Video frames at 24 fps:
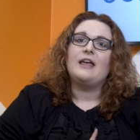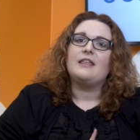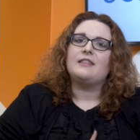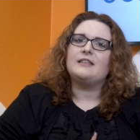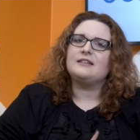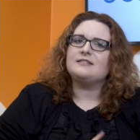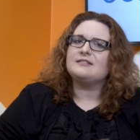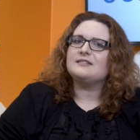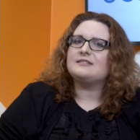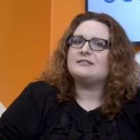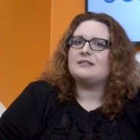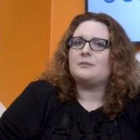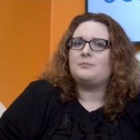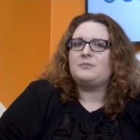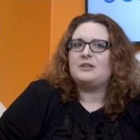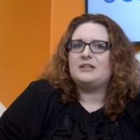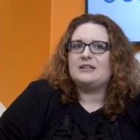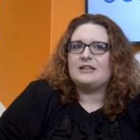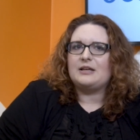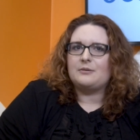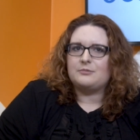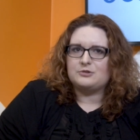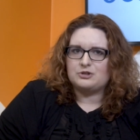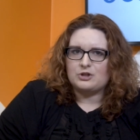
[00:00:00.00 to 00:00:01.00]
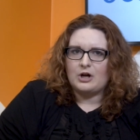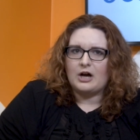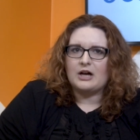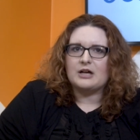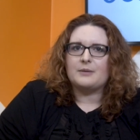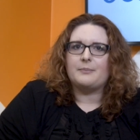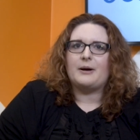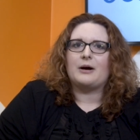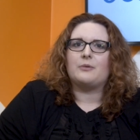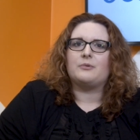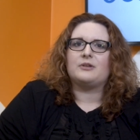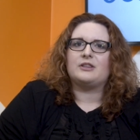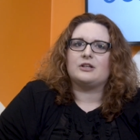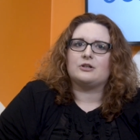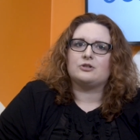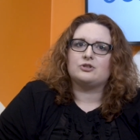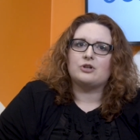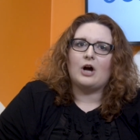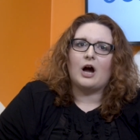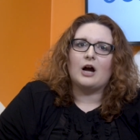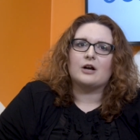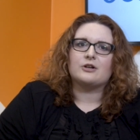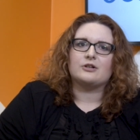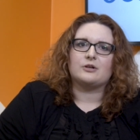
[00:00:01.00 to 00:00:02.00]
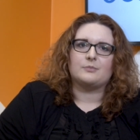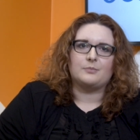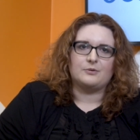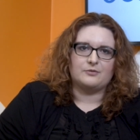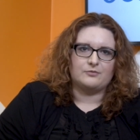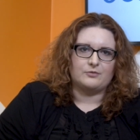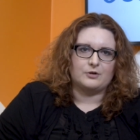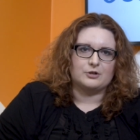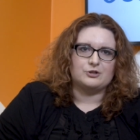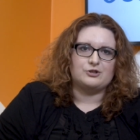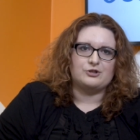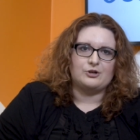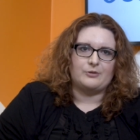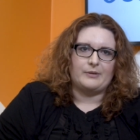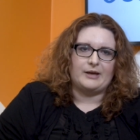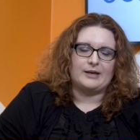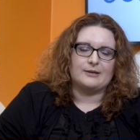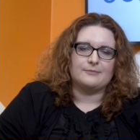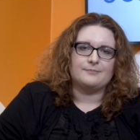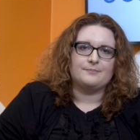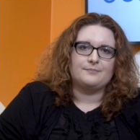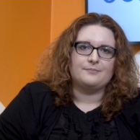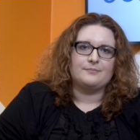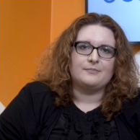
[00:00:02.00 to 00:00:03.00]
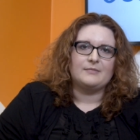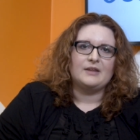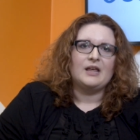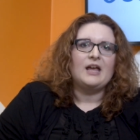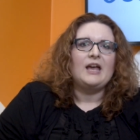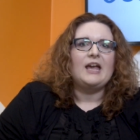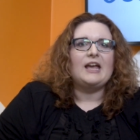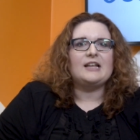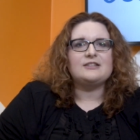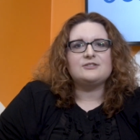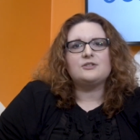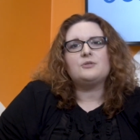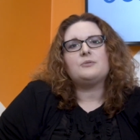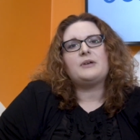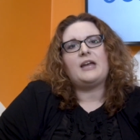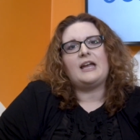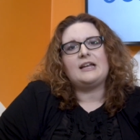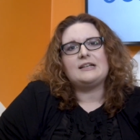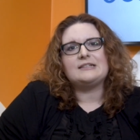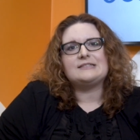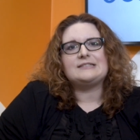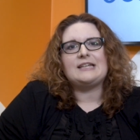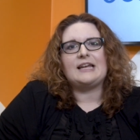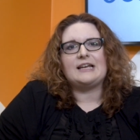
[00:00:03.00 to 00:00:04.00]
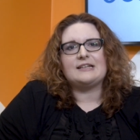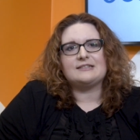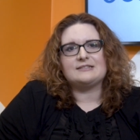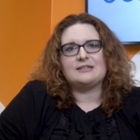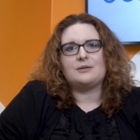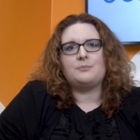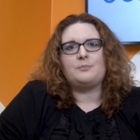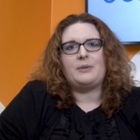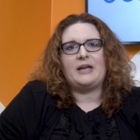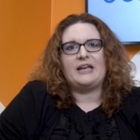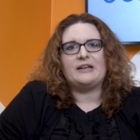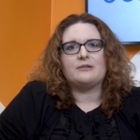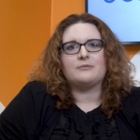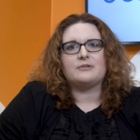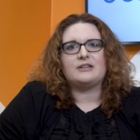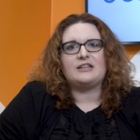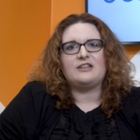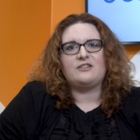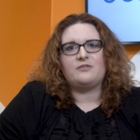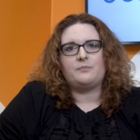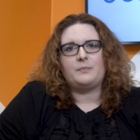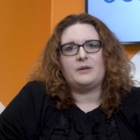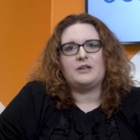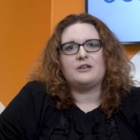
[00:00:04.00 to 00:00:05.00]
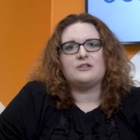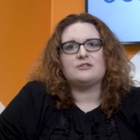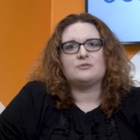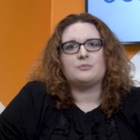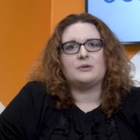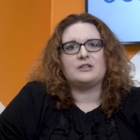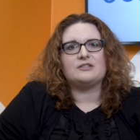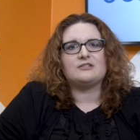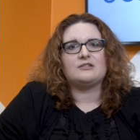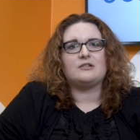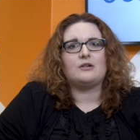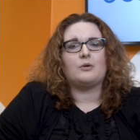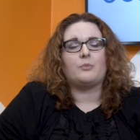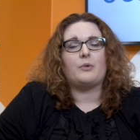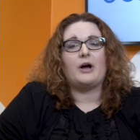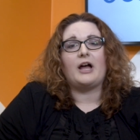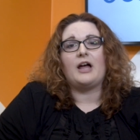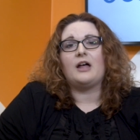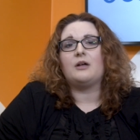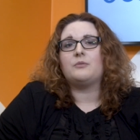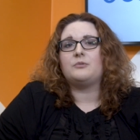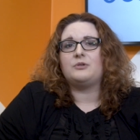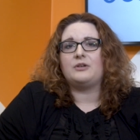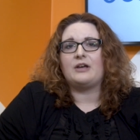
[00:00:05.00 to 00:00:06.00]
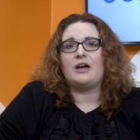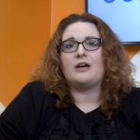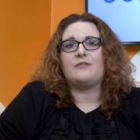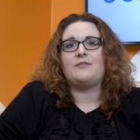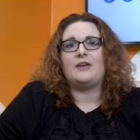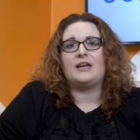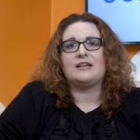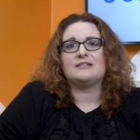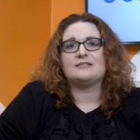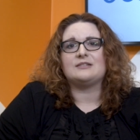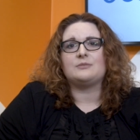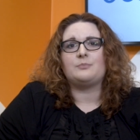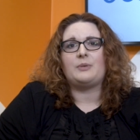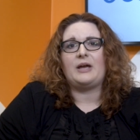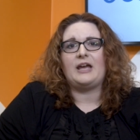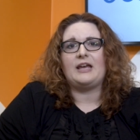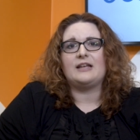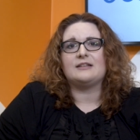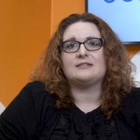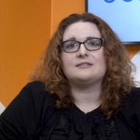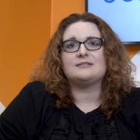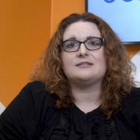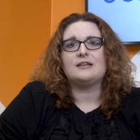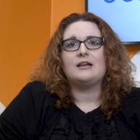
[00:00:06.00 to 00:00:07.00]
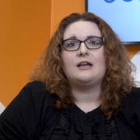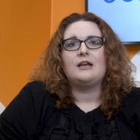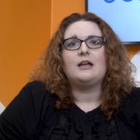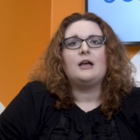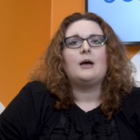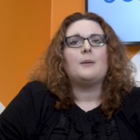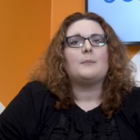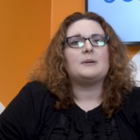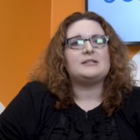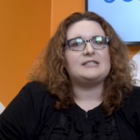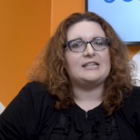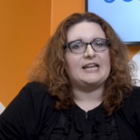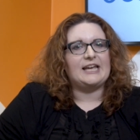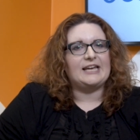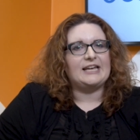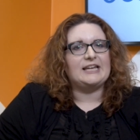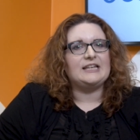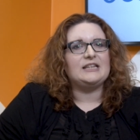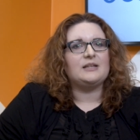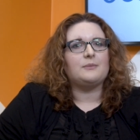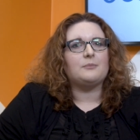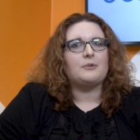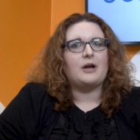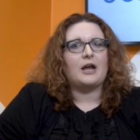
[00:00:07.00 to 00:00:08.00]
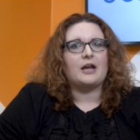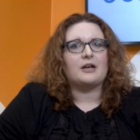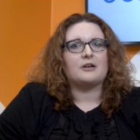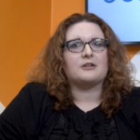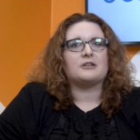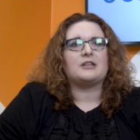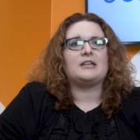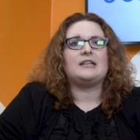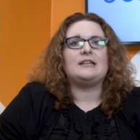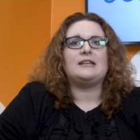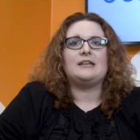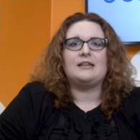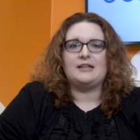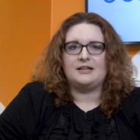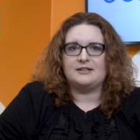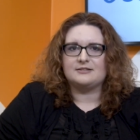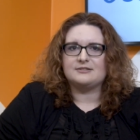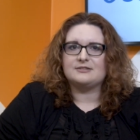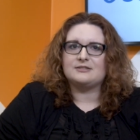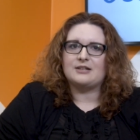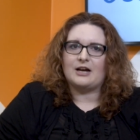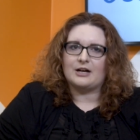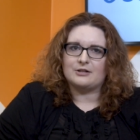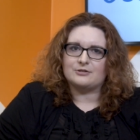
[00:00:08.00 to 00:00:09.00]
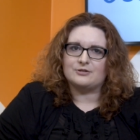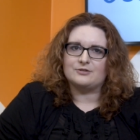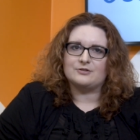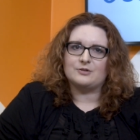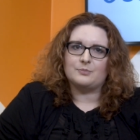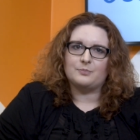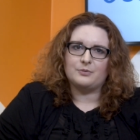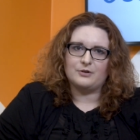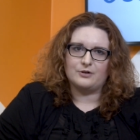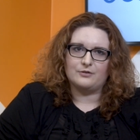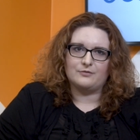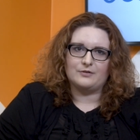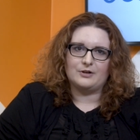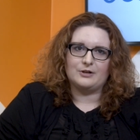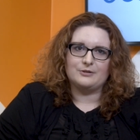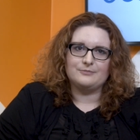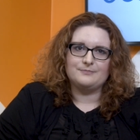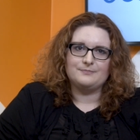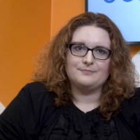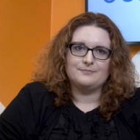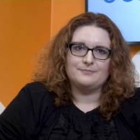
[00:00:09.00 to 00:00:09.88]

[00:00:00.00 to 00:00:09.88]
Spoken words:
This is something they would talk about with their doctor before doing. It's okay to take some pain relief pills once in a while when you have aches and pains, but taking them regularly needs a doctor's approval.